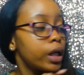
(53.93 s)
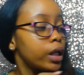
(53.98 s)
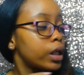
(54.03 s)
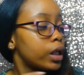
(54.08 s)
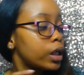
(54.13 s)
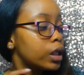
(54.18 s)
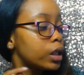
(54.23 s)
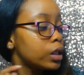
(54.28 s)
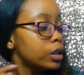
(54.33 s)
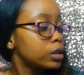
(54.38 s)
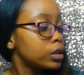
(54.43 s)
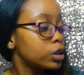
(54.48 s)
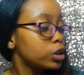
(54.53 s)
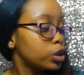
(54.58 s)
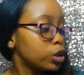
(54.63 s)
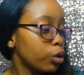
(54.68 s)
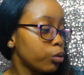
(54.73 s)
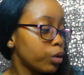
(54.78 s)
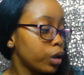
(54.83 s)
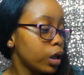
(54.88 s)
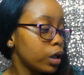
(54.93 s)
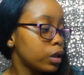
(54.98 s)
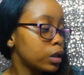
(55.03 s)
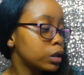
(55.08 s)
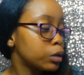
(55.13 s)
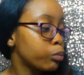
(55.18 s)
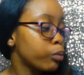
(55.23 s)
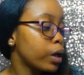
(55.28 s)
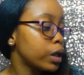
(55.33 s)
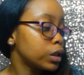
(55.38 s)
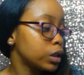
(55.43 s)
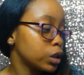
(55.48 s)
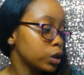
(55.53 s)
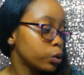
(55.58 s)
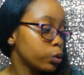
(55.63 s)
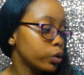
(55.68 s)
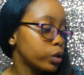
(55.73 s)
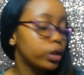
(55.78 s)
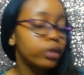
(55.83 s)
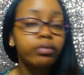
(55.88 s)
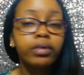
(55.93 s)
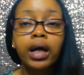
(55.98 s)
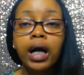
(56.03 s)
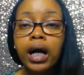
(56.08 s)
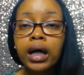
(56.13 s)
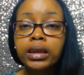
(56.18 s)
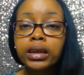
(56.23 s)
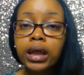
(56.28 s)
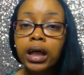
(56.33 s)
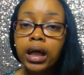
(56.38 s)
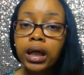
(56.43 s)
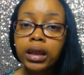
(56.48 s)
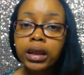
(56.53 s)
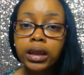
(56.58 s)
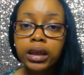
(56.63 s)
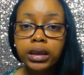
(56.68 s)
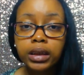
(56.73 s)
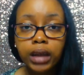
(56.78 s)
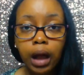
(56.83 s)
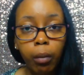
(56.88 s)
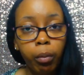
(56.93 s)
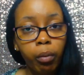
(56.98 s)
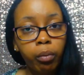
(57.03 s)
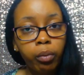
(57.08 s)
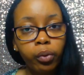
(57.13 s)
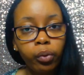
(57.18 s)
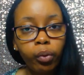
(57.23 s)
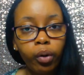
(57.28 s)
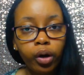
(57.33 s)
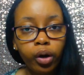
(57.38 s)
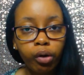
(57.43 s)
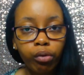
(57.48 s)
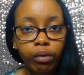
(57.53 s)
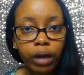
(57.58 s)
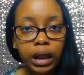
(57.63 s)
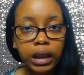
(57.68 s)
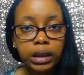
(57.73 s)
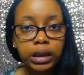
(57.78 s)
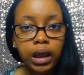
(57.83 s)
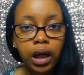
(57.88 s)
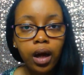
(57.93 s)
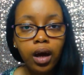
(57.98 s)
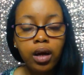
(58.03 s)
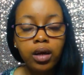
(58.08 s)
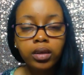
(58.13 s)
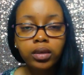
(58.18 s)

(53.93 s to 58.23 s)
It is Jonah and the Surprising Story of God's Unstoppable Grace.